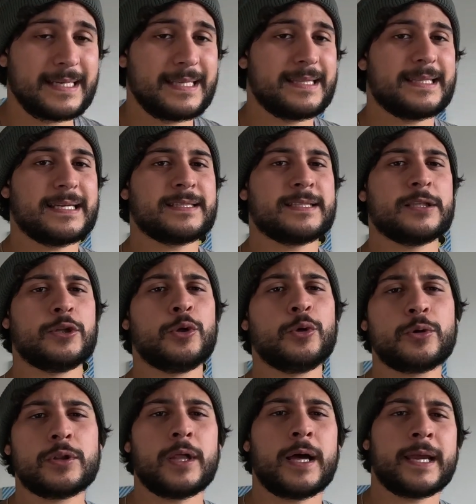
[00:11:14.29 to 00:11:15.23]
It doesn't
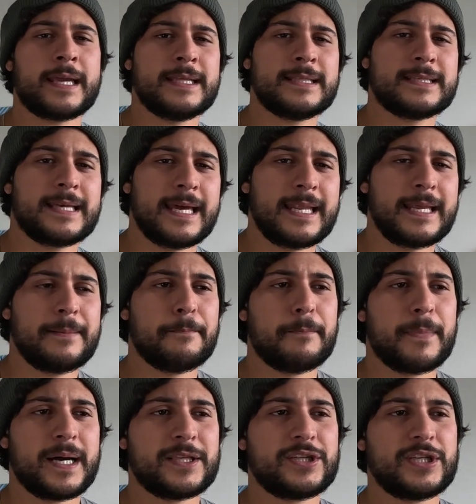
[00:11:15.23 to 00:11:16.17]
look like it's getting
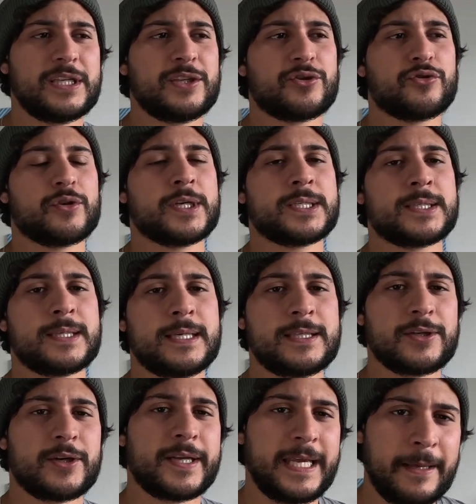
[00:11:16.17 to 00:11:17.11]
much interest.
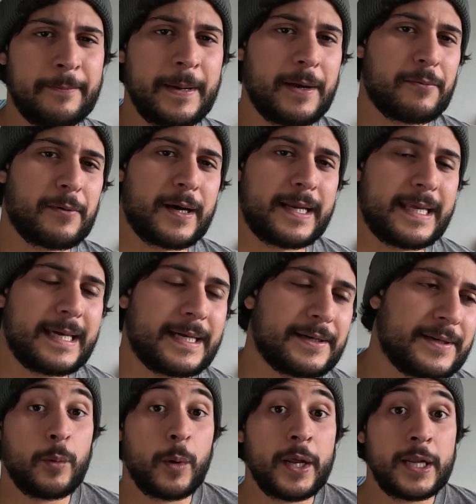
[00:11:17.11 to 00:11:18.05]
It's on eBay right now.
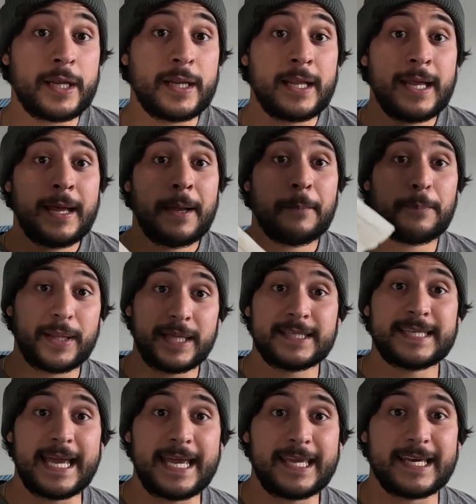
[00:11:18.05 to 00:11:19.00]
If you want it,
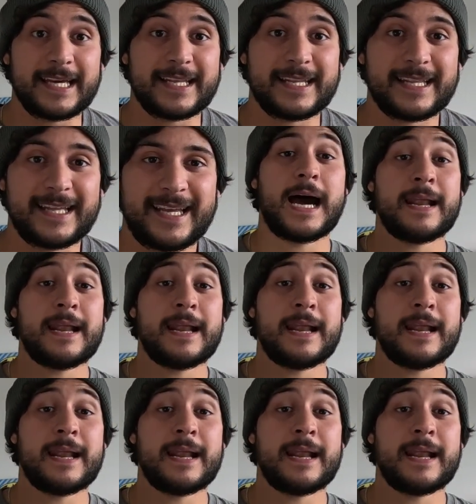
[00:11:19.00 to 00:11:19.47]
please take it.